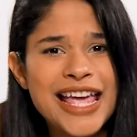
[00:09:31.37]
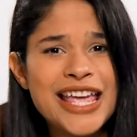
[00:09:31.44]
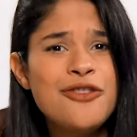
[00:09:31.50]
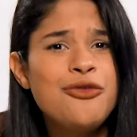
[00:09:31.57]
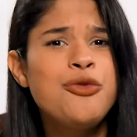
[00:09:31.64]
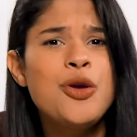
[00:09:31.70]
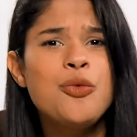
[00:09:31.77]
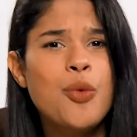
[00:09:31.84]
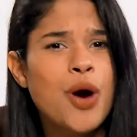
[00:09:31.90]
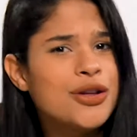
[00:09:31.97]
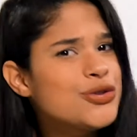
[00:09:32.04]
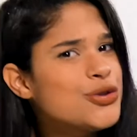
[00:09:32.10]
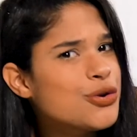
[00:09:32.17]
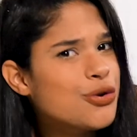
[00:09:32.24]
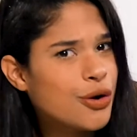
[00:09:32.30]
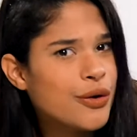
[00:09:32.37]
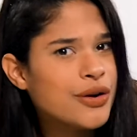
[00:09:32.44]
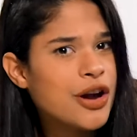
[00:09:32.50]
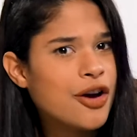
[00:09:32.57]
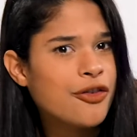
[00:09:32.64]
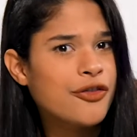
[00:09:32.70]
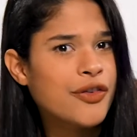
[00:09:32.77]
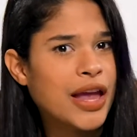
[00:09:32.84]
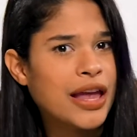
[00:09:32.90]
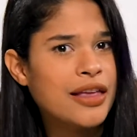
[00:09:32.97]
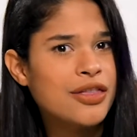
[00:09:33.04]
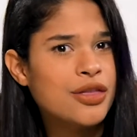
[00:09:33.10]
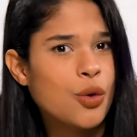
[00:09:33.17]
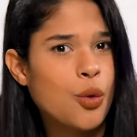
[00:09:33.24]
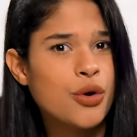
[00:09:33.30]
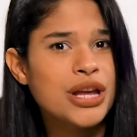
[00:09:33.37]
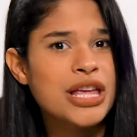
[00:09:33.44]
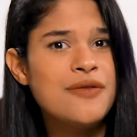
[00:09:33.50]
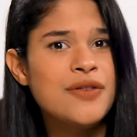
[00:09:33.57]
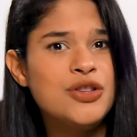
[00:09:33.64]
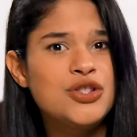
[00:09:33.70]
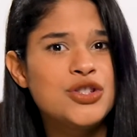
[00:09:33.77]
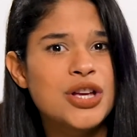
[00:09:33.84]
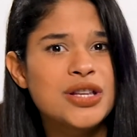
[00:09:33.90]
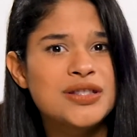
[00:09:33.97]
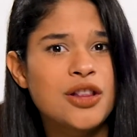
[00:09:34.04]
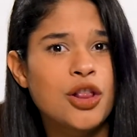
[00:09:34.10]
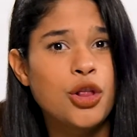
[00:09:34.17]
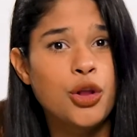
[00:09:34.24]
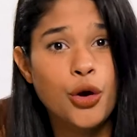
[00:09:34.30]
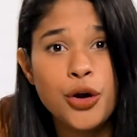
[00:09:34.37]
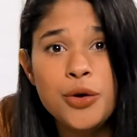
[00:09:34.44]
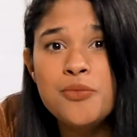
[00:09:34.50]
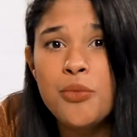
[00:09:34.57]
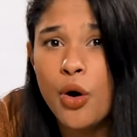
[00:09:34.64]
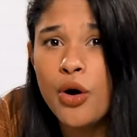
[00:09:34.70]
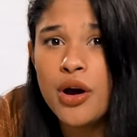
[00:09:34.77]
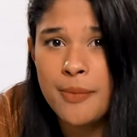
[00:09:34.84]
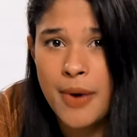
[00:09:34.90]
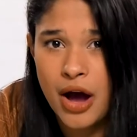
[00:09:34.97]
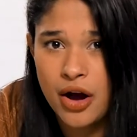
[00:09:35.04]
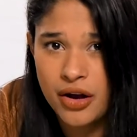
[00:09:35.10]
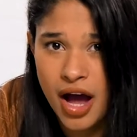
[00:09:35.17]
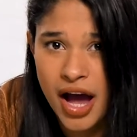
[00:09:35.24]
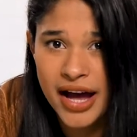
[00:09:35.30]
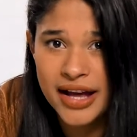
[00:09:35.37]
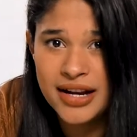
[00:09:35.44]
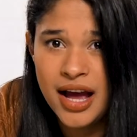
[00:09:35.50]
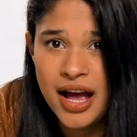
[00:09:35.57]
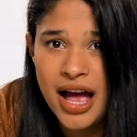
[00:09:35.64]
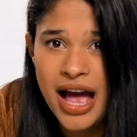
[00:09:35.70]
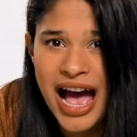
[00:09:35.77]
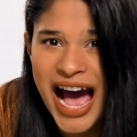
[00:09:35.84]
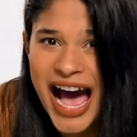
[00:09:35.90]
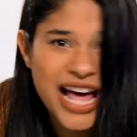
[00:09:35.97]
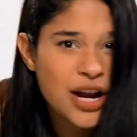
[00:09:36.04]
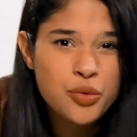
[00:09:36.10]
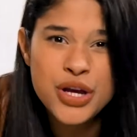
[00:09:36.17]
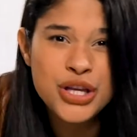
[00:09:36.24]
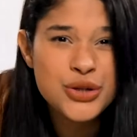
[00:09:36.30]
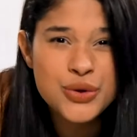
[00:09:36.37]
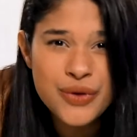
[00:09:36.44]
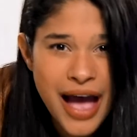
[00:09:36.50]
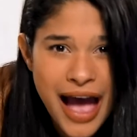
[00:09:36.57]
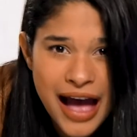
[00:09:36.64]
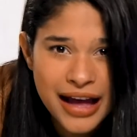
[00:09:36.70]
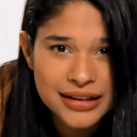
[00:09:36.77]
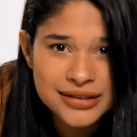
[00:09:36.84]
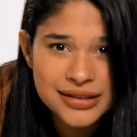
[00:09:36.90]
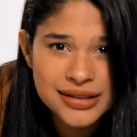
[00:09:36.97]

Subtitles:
If we want to grow in our faith or even just learn more about God, how do we do that?